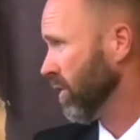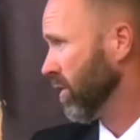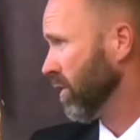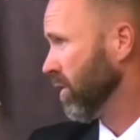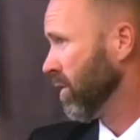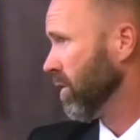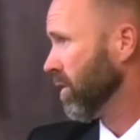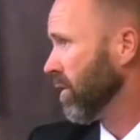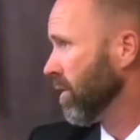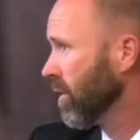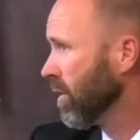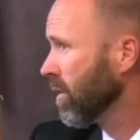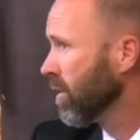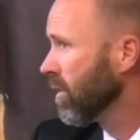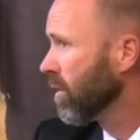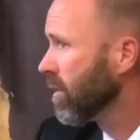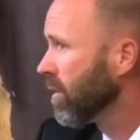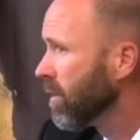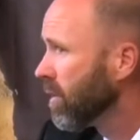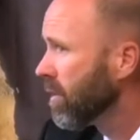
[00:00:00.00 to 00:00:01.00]

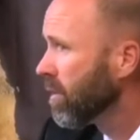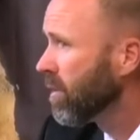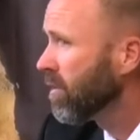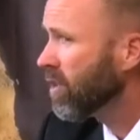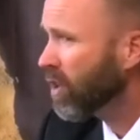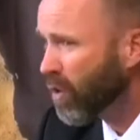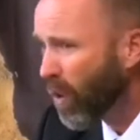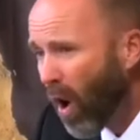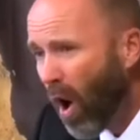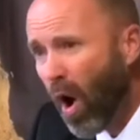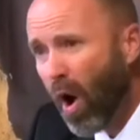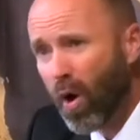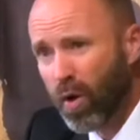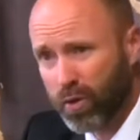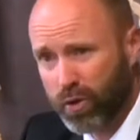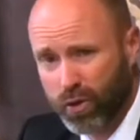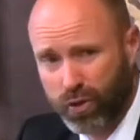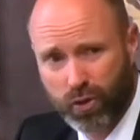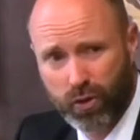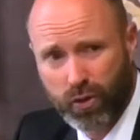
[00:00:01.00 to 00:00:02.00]
Amen. The
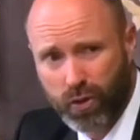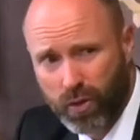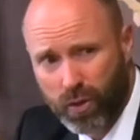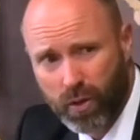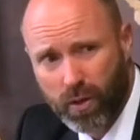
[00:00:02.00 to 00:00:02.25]
cross.